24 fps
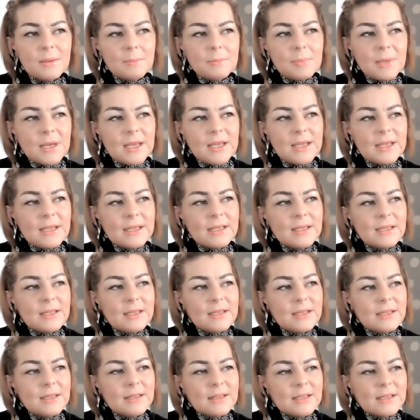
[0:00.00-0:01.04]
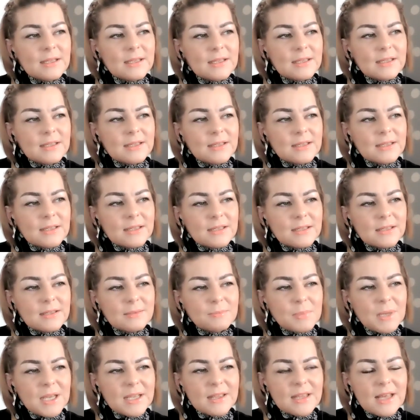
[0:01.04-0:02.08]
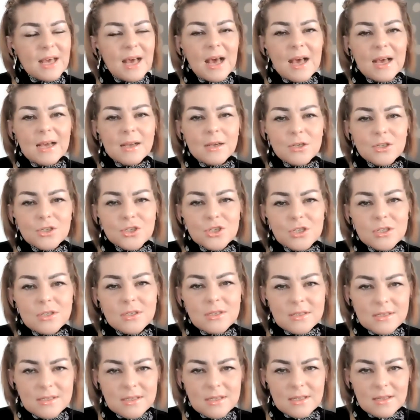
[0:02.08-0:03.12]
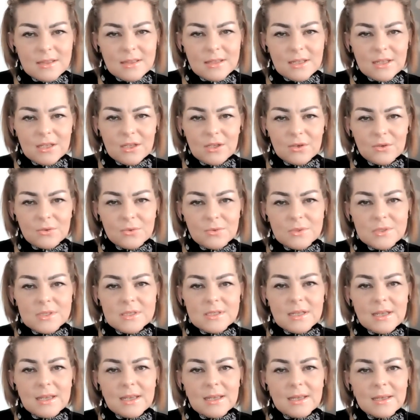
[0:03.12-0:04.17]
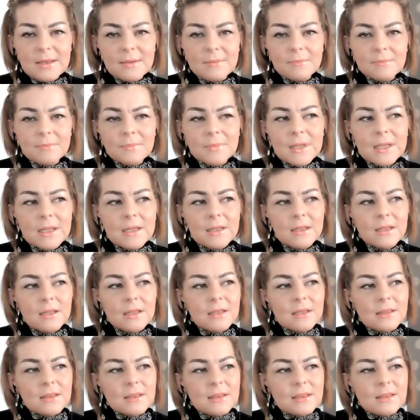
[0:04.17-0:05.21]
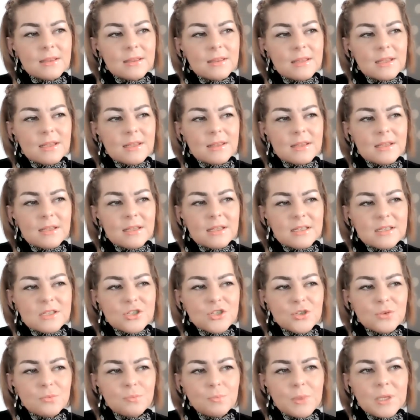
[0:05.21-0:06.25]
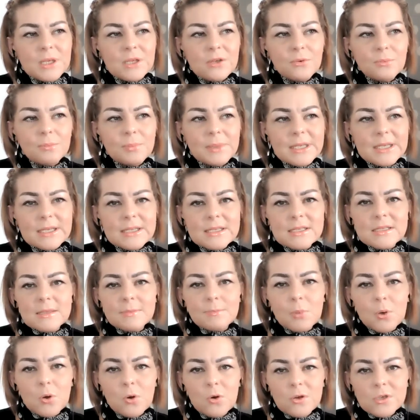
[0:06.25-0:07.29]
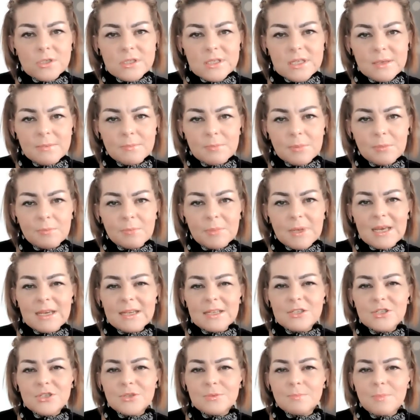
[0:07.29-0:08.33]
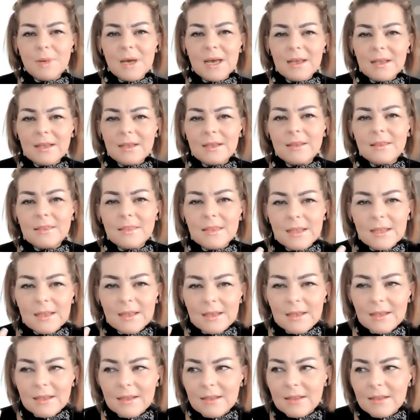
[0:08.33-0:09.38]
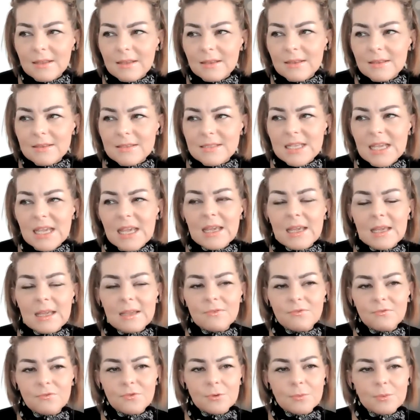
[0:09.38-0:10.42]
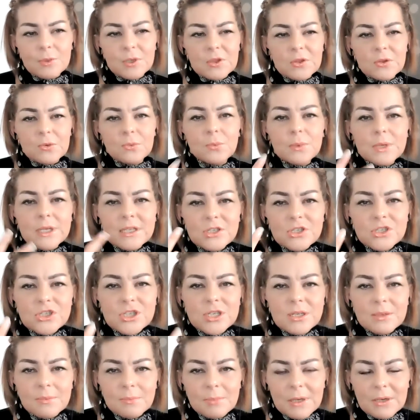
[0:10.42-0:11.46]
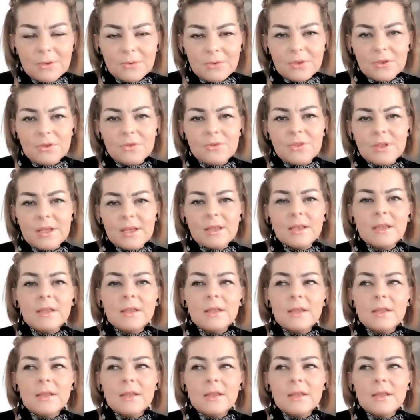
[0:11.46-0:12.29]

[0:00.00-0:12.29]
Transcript: by the actions that they use, that they should be your biggest supporter, but behind your back, they're taking from you, they're whinging about you, they're